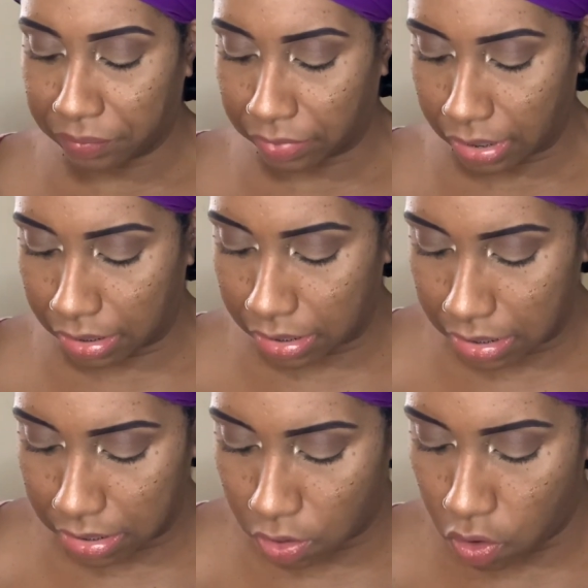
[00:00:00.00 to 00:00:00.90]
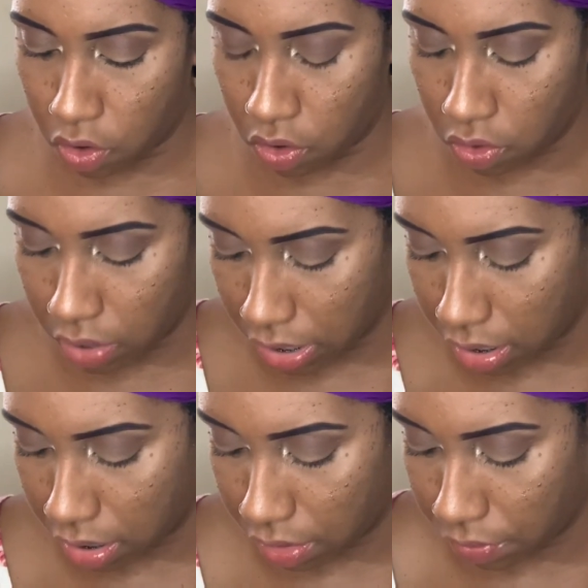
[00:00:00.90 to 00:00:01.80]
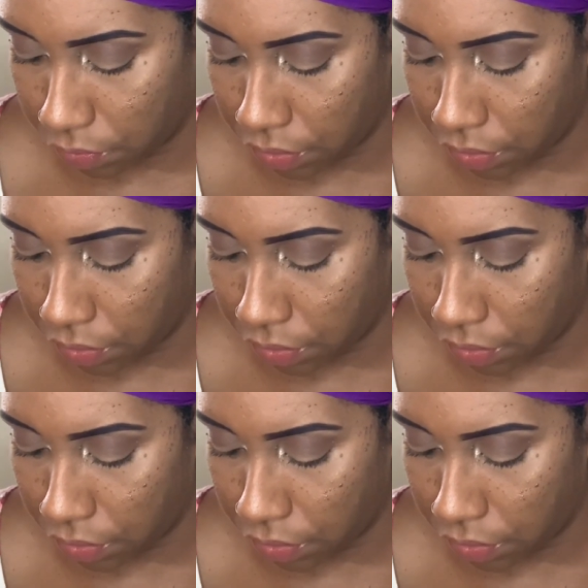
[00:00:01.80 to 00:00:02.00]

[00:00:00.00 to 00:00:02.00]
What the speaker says: this is all of